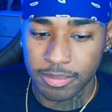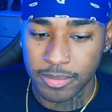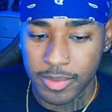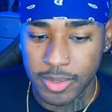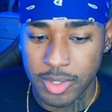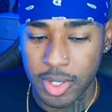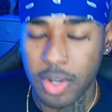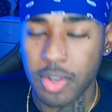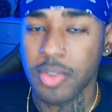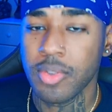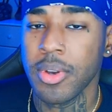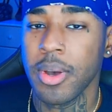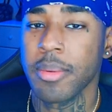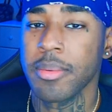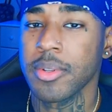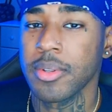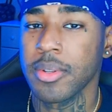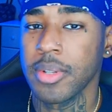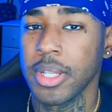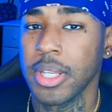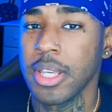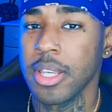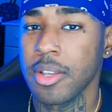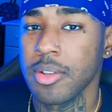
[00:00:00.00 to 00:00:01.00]
Told you I was going
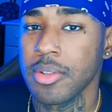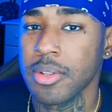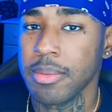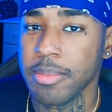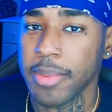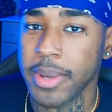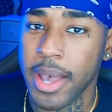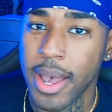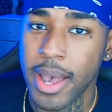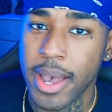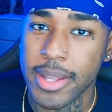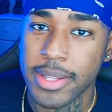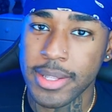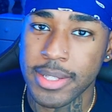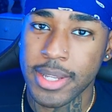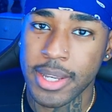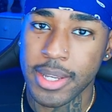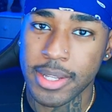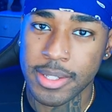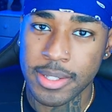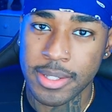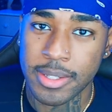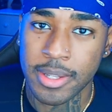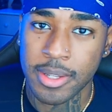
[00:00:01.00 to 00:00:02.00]
to give you some
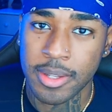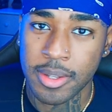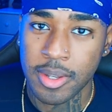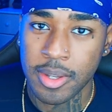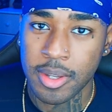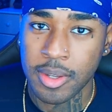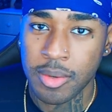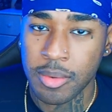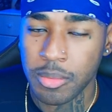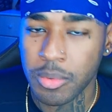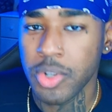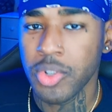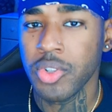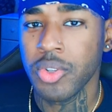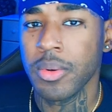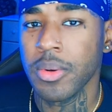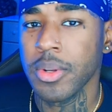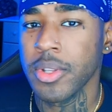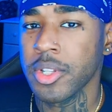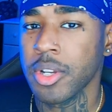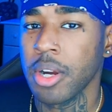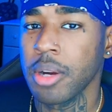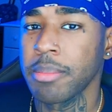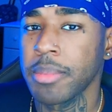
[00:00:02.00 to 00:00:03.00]
context. What's your
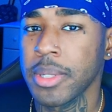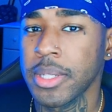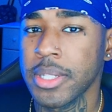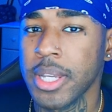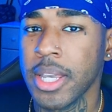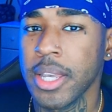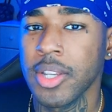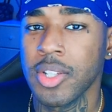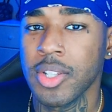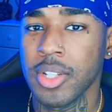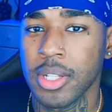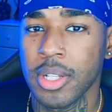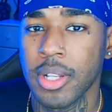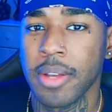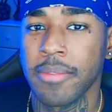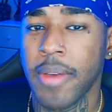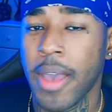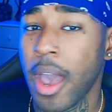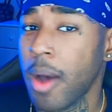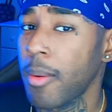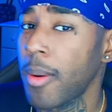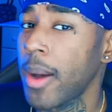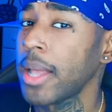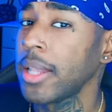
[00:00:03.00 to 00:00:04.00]
interpretation of
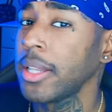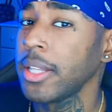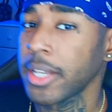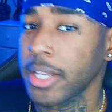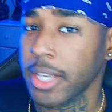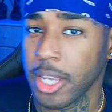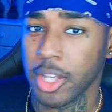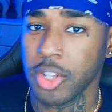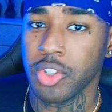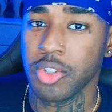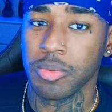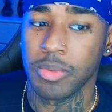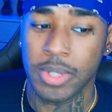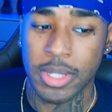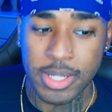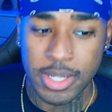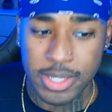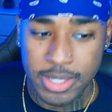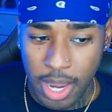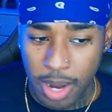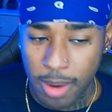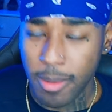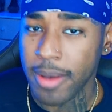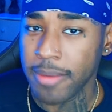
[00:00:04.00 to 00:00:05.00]
how I look at you? This is
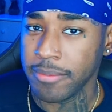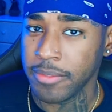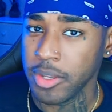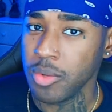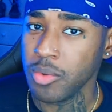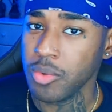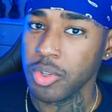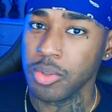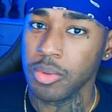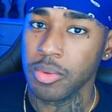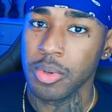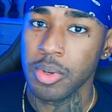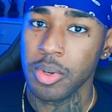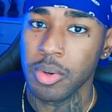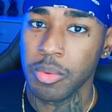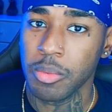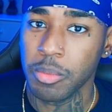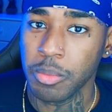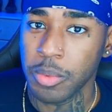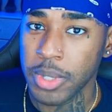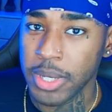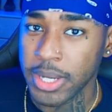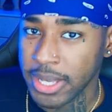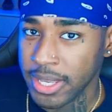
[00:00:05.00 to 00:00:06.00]
how I view you.
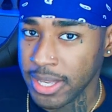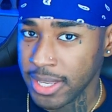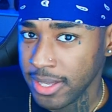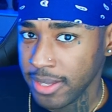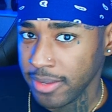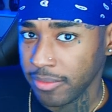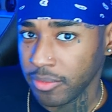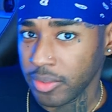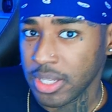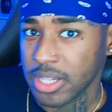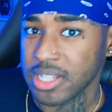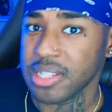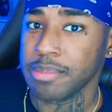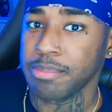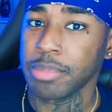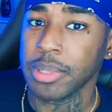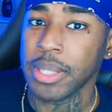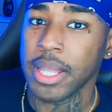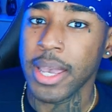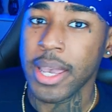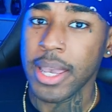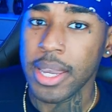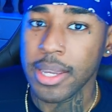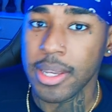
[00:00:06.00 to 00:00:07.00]
What he
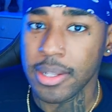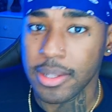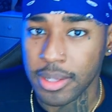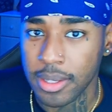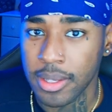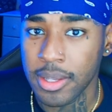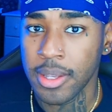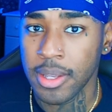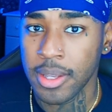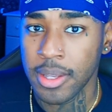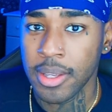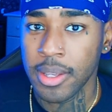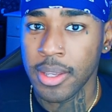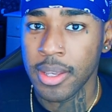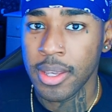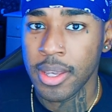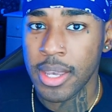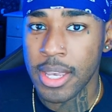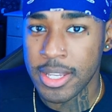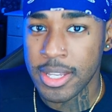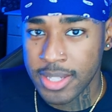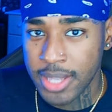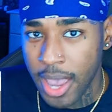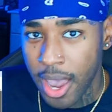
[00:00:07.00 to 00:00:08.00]
displayed
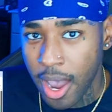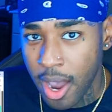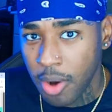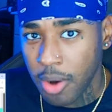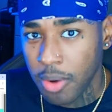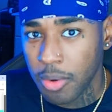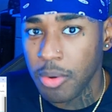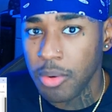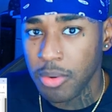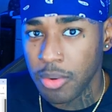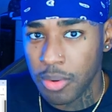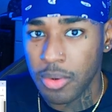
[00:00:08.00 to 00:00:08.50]
is how.